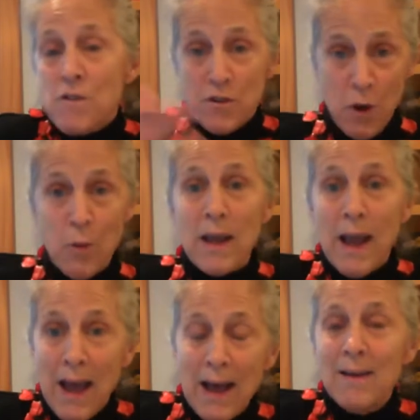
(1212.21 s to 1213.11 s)
So we
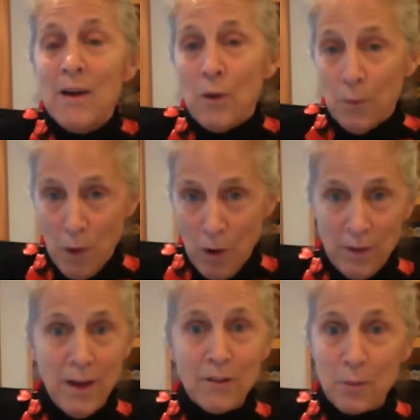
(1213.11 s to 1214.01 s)
had
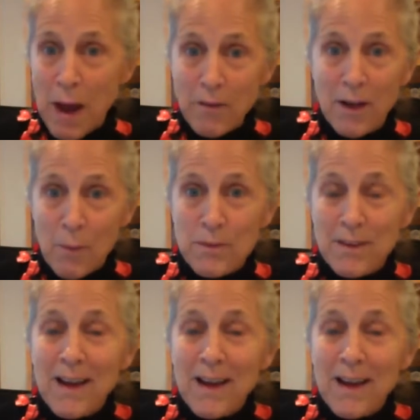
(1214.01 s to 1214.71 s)
Rolodex roundups.